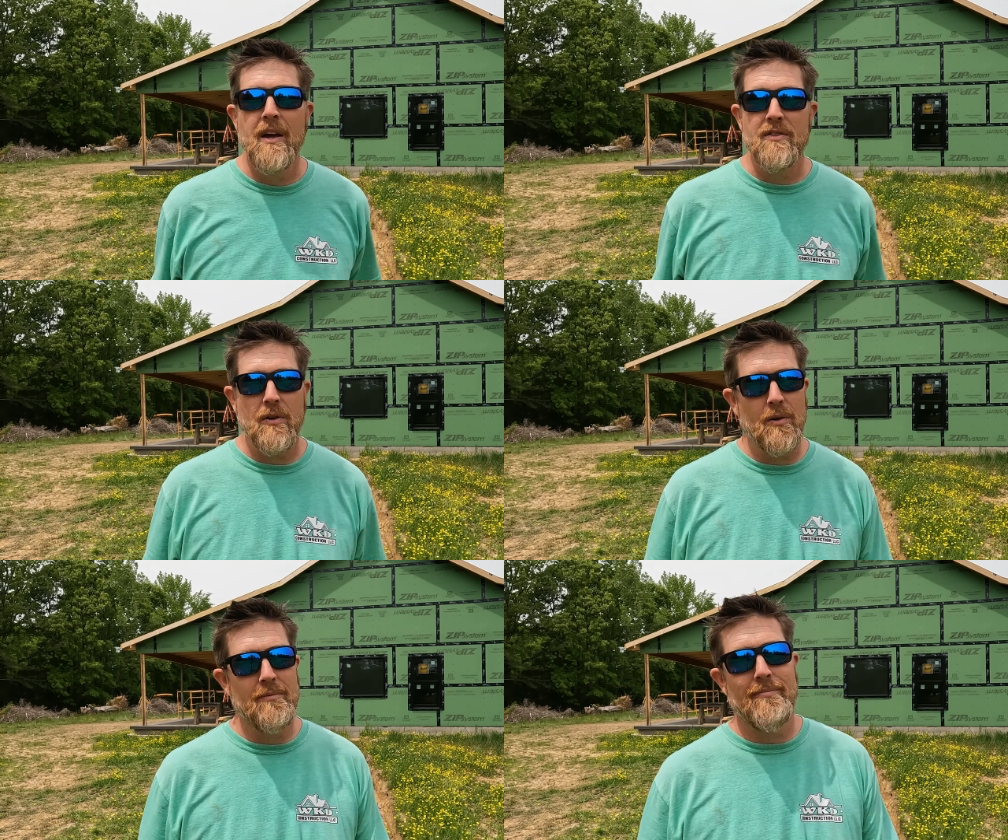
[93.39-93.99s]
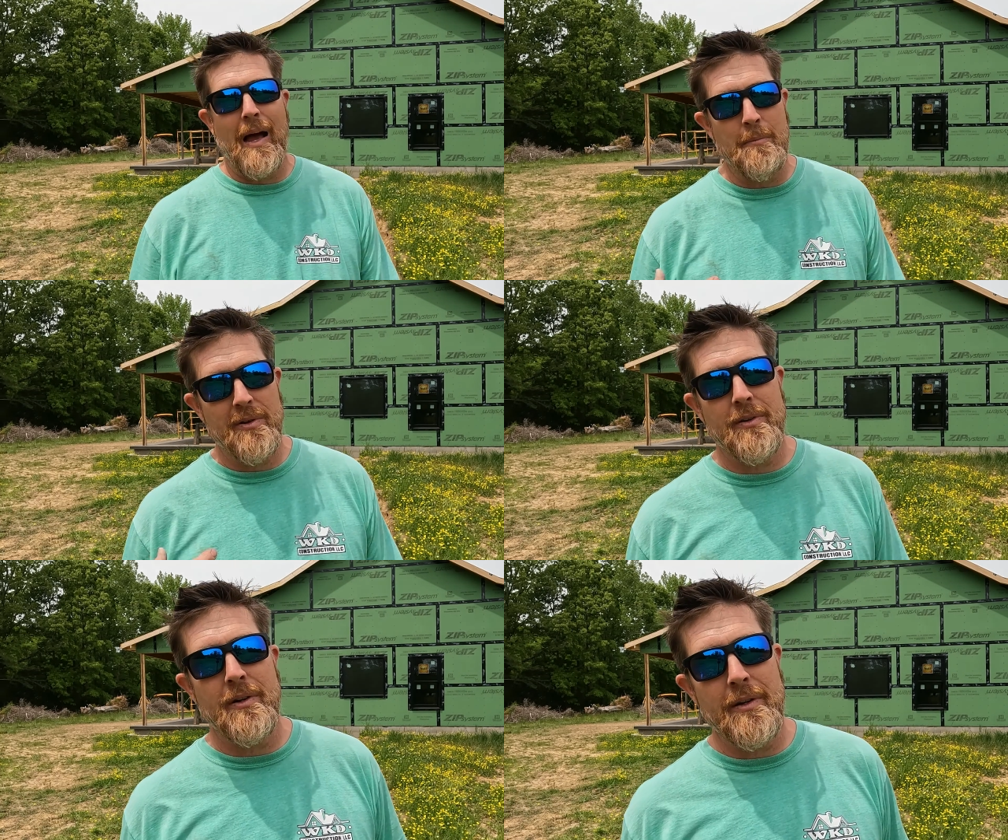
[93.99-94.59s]
So I'm
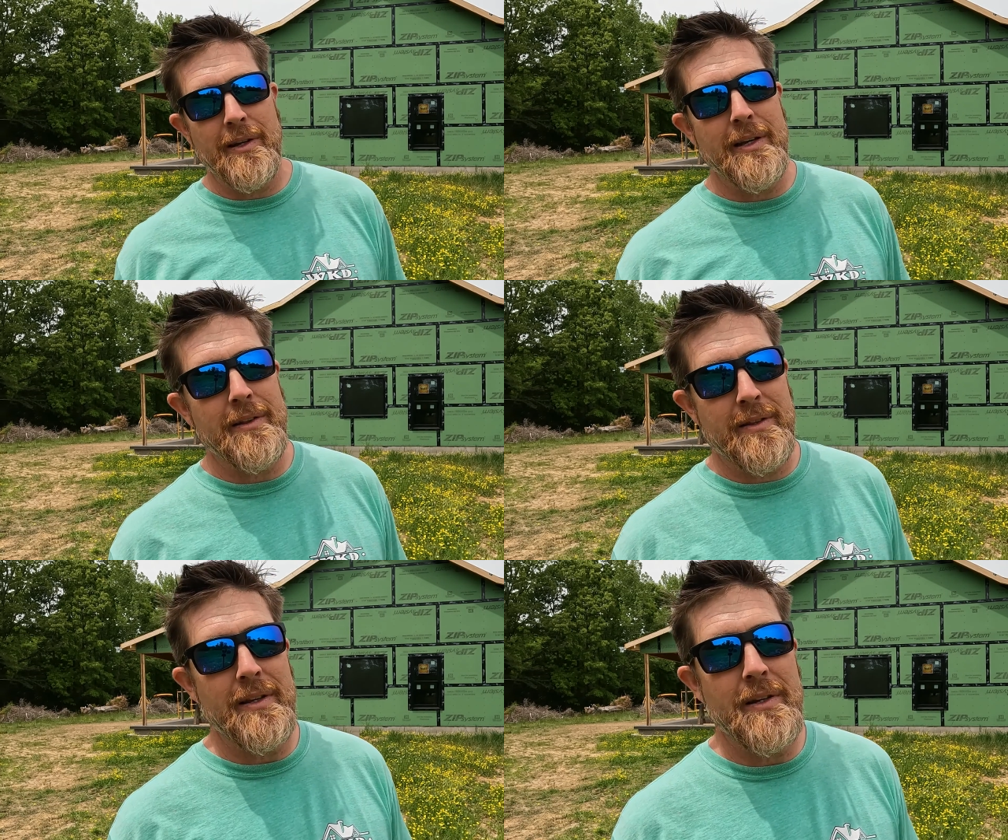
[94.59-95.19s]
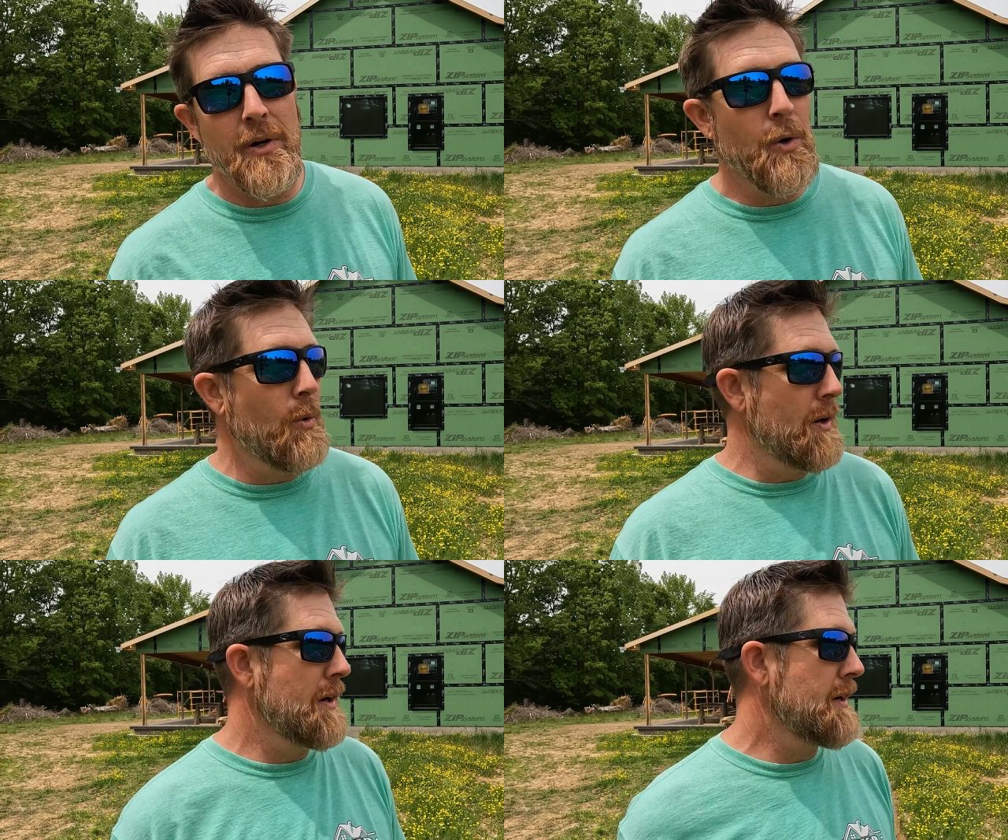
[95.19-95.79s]
just gonna get the
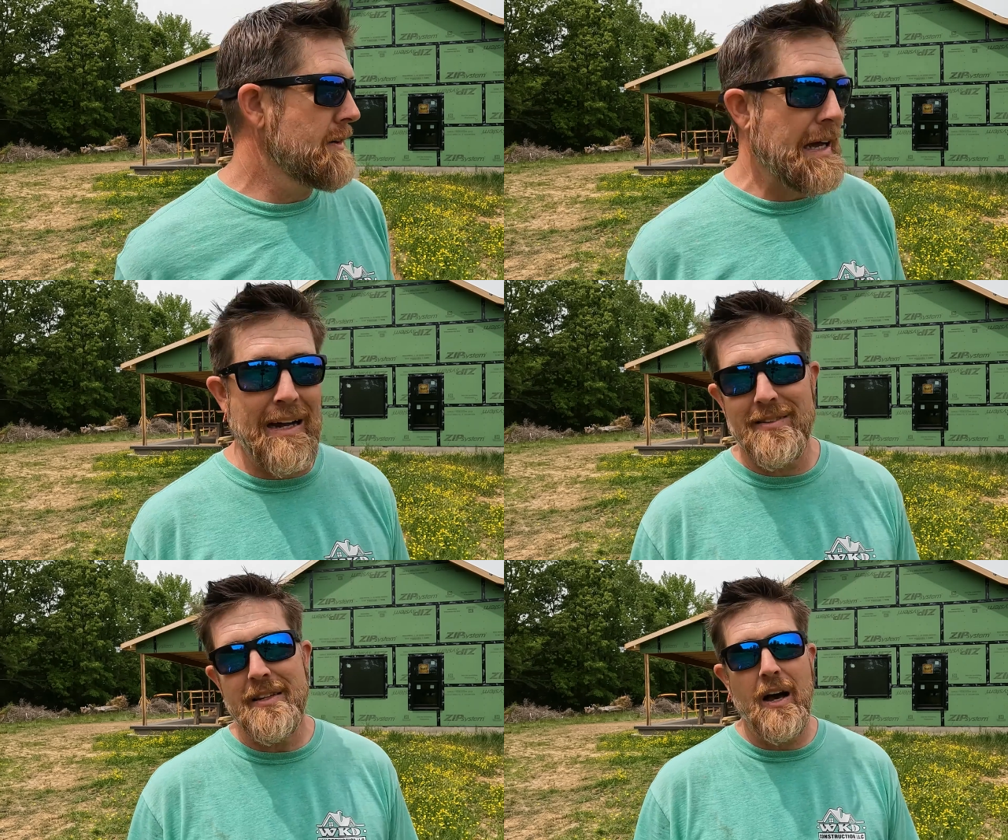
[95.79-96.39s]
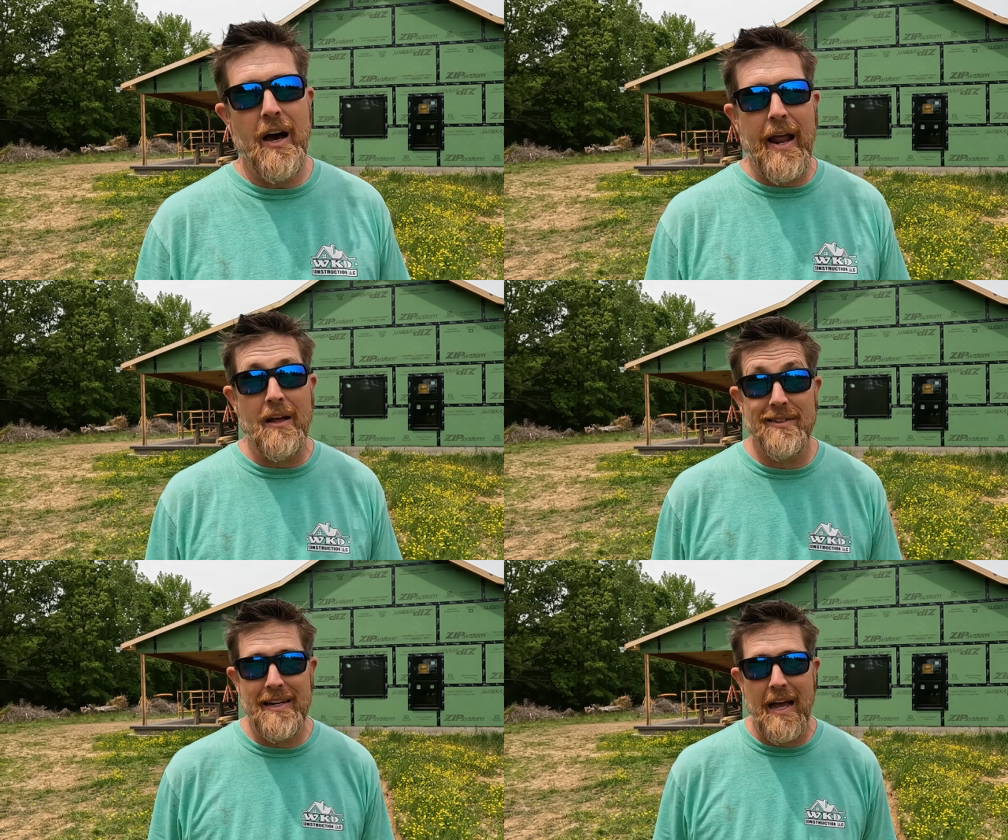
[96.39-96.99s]
old icy hot
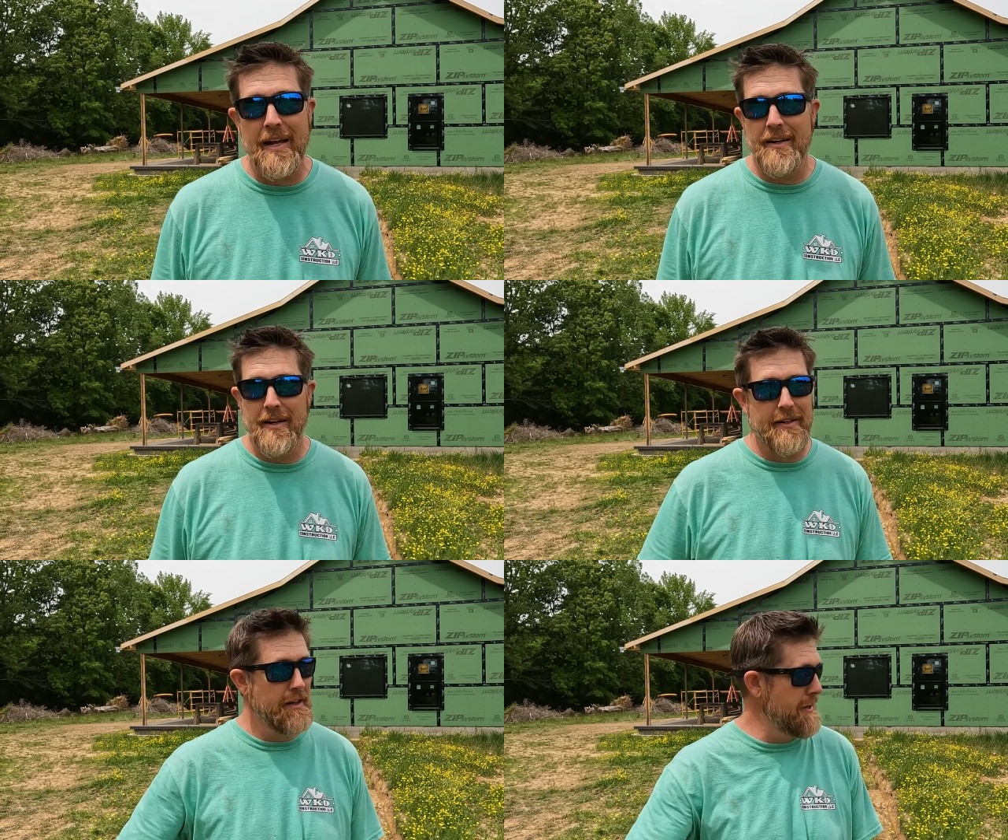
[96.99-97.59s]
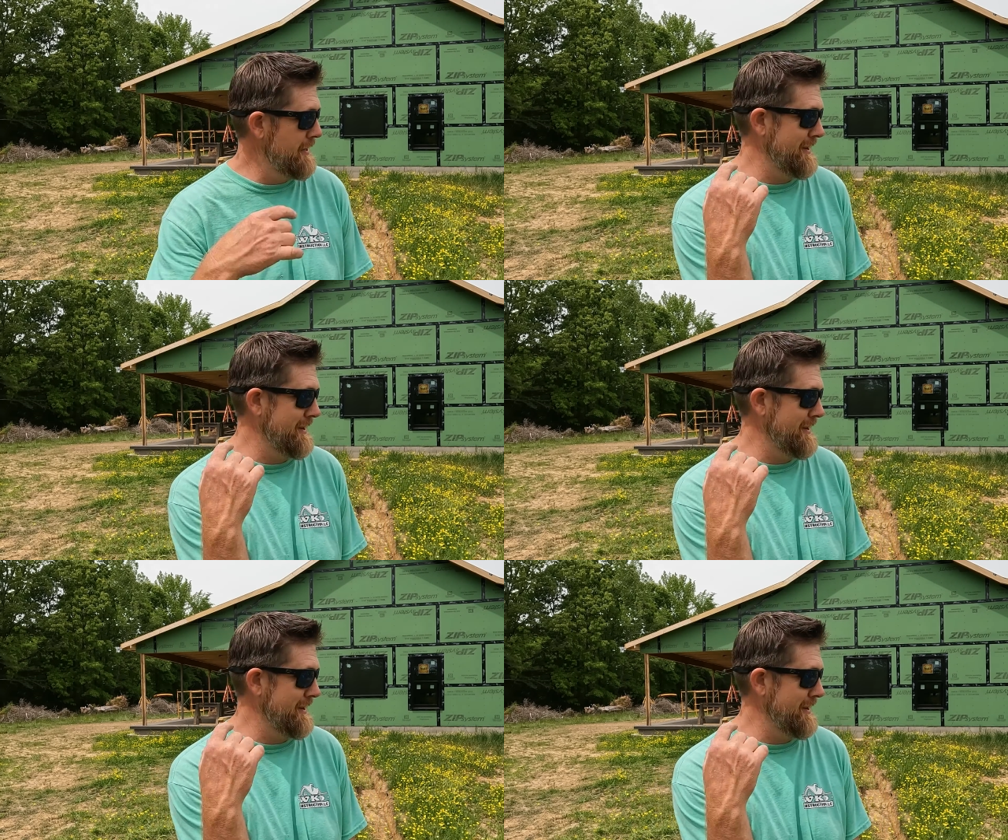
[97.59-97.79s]
out tonight and